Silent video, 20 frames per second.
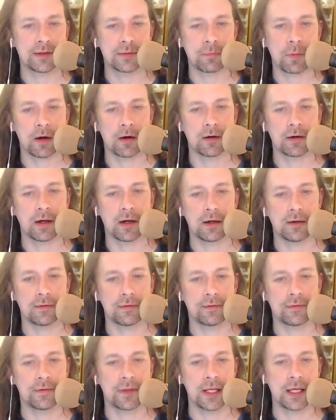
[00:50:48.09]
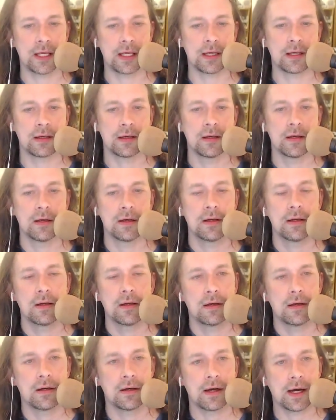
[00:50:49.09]
part of the,
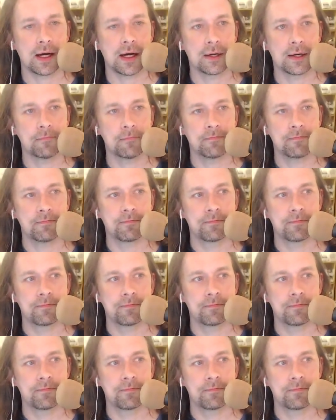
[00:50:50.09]
um,